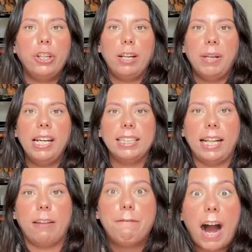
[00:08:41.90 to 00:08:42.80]
you know what I mean? It's
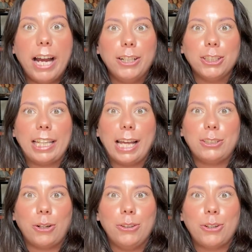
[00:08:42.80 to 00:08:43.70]
like the fires get
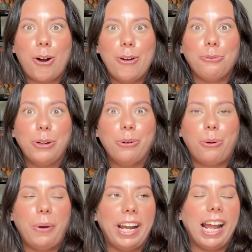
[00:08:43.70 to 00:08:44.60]
turned on real
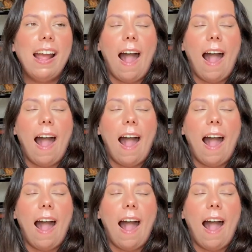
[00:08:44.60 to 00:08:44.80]
quick.